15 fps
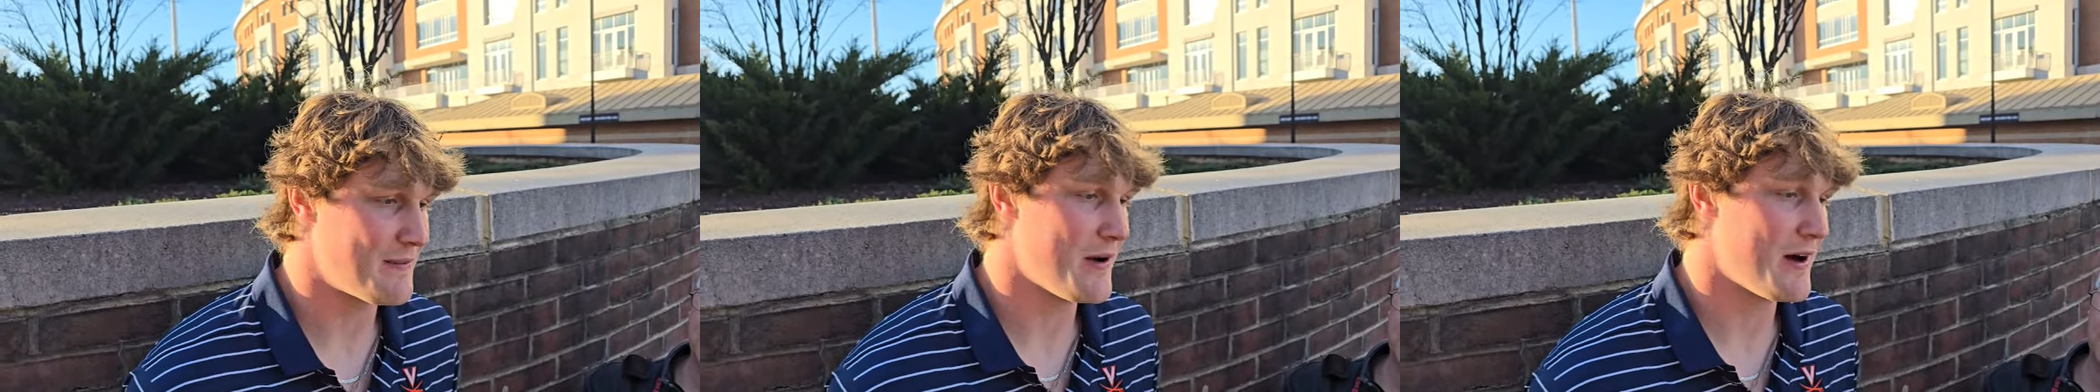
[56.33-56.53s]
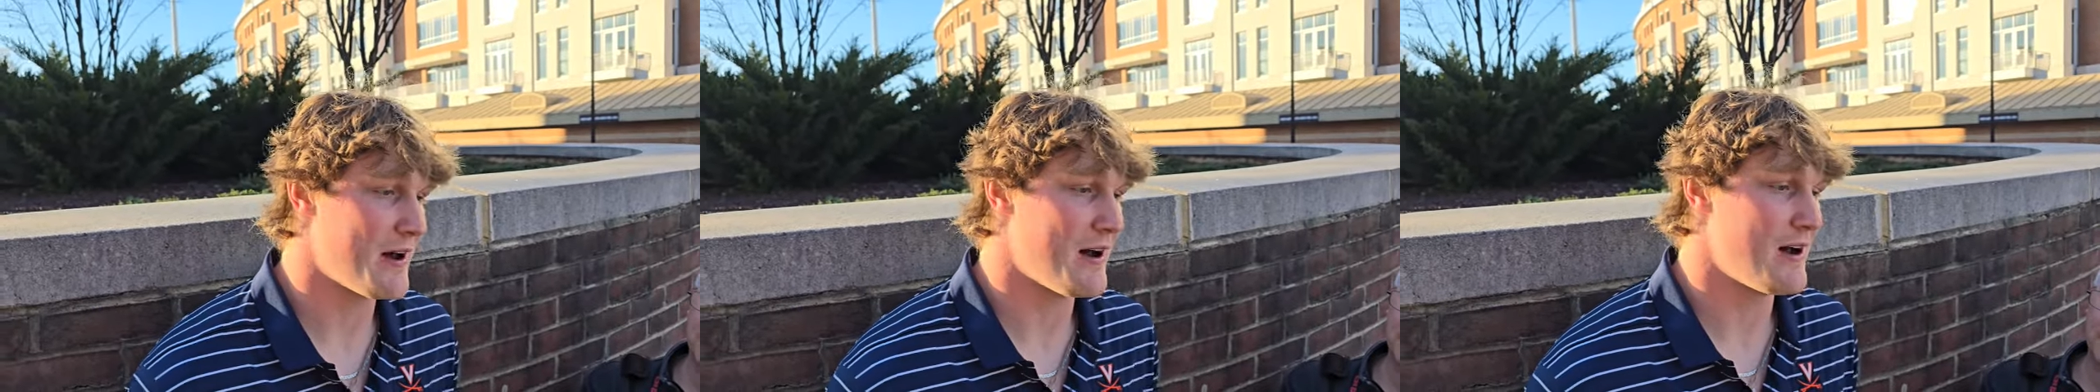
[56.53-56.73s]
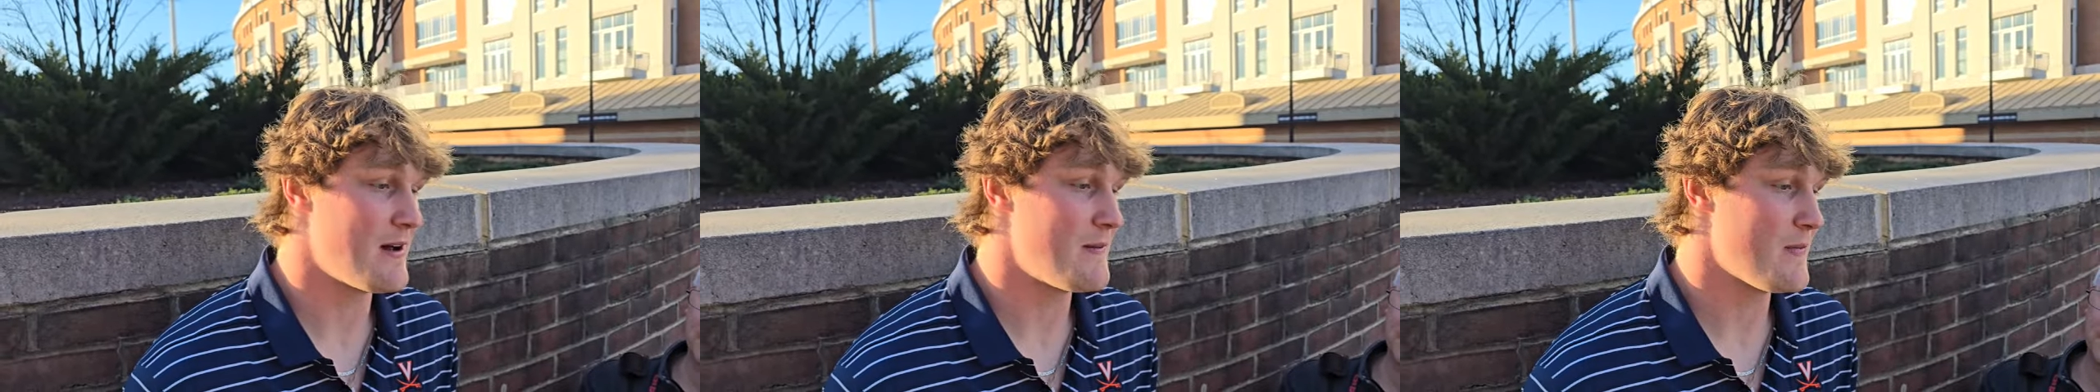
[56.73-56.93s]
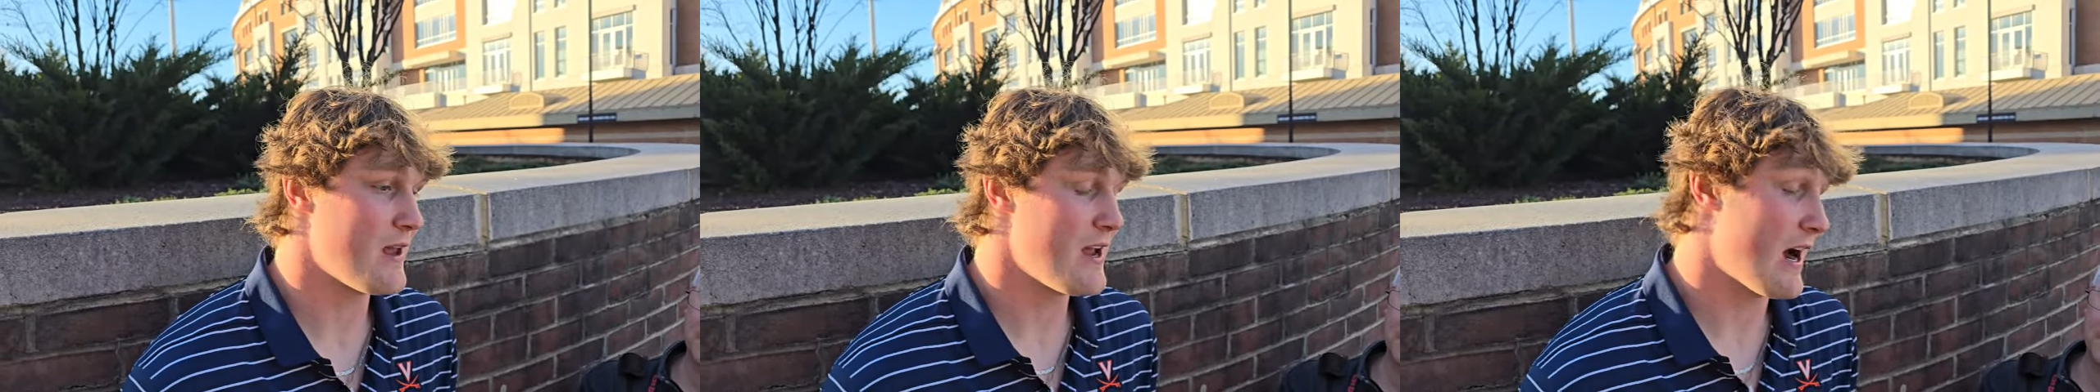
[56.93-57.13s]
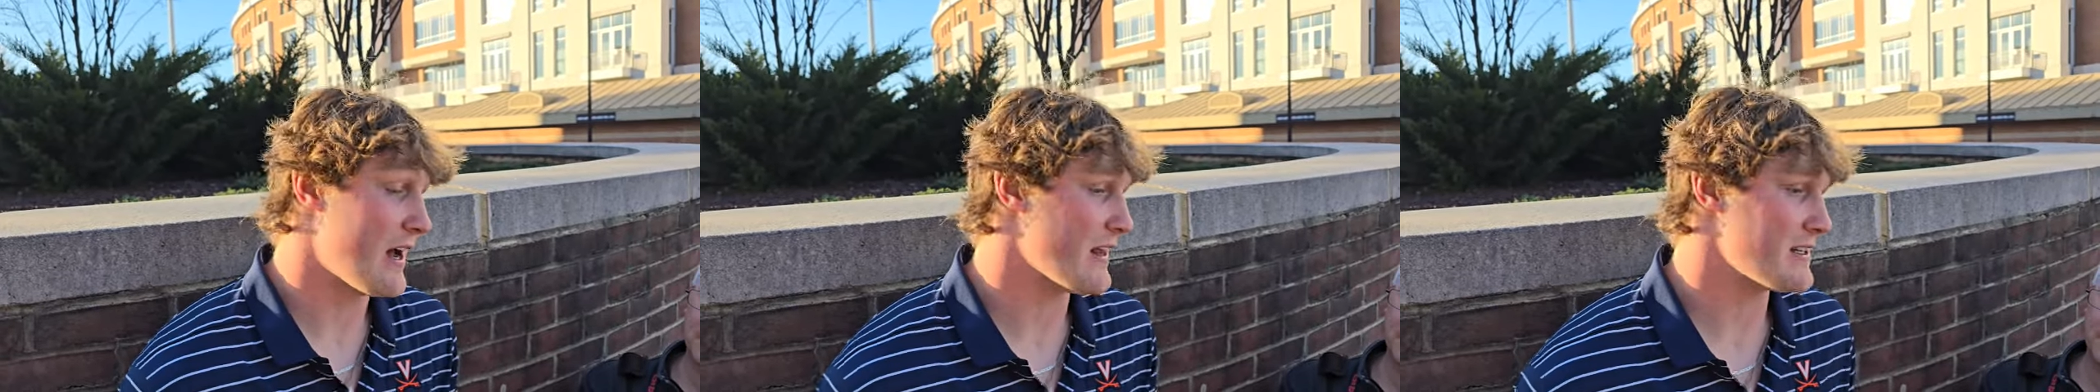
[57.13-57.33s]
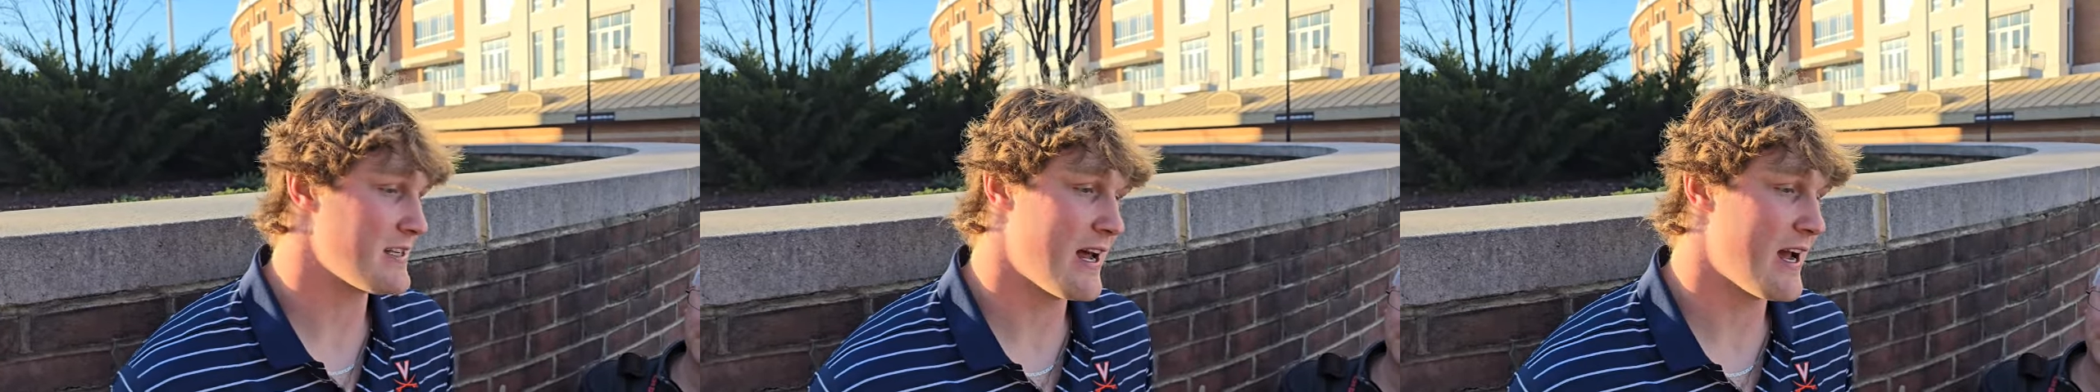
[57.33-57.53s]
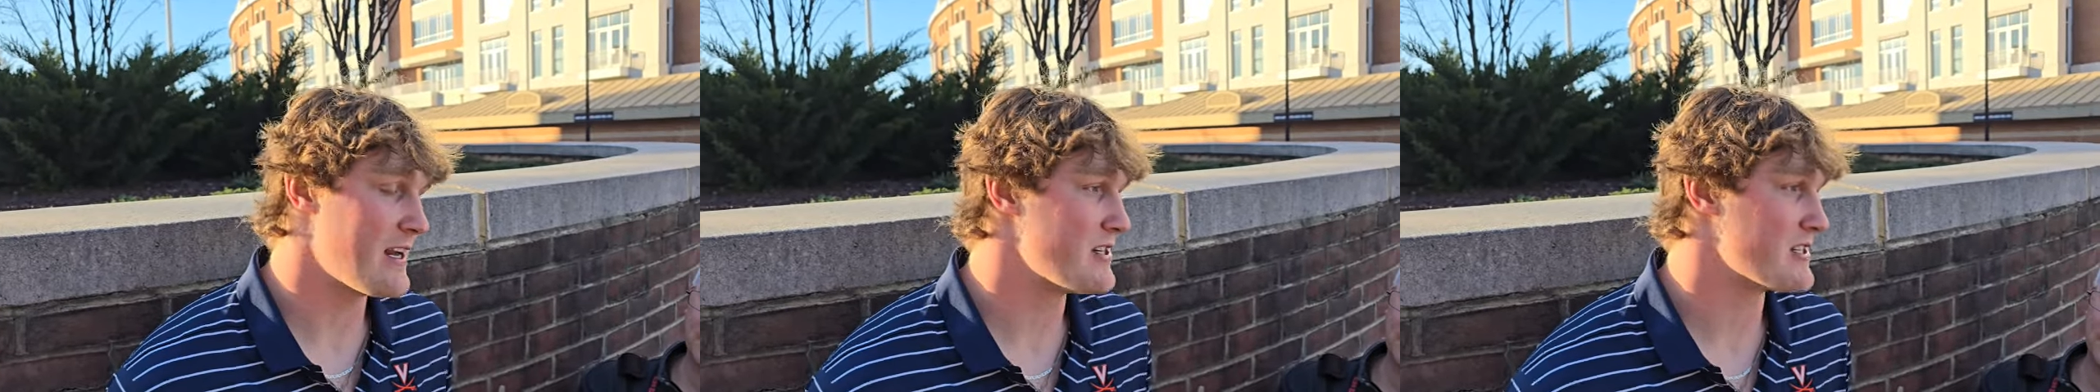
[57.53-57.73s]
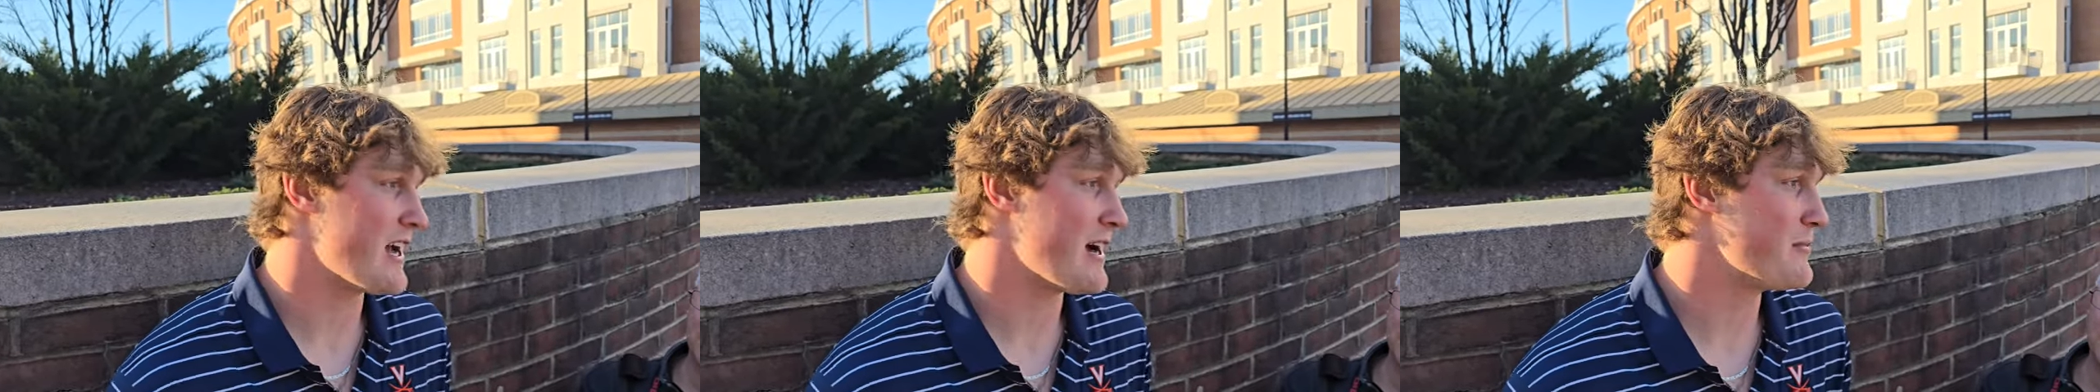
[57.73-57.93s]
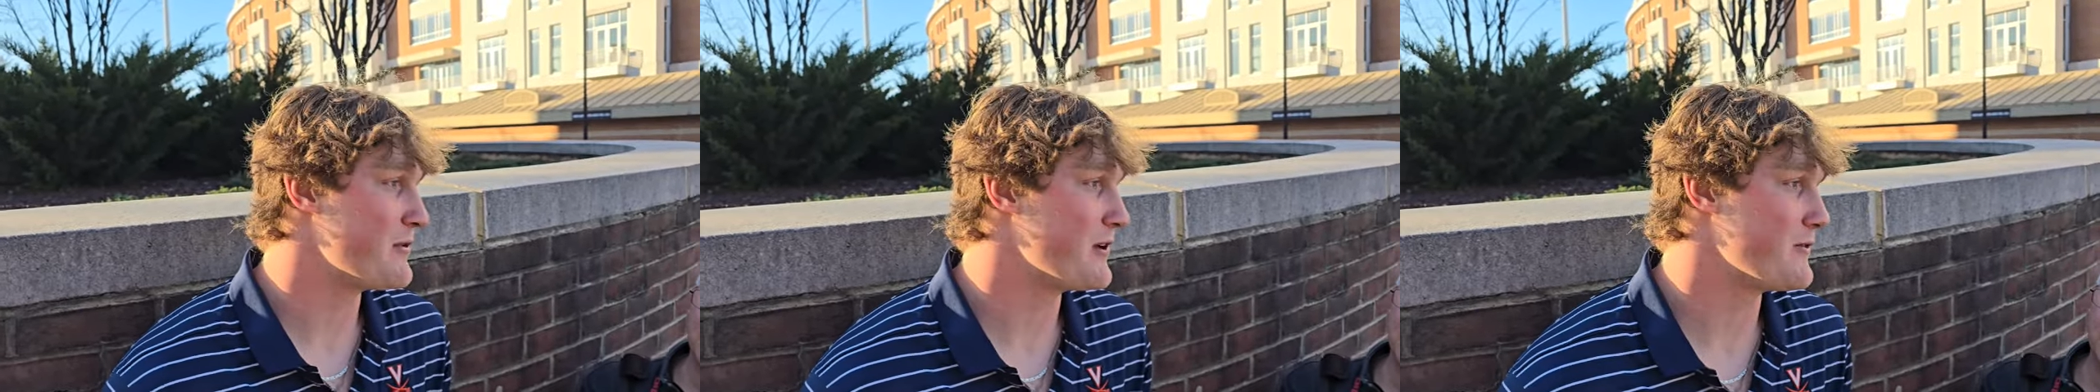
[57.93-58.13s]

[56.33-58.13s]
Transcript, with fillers: But uh, I think today I just got put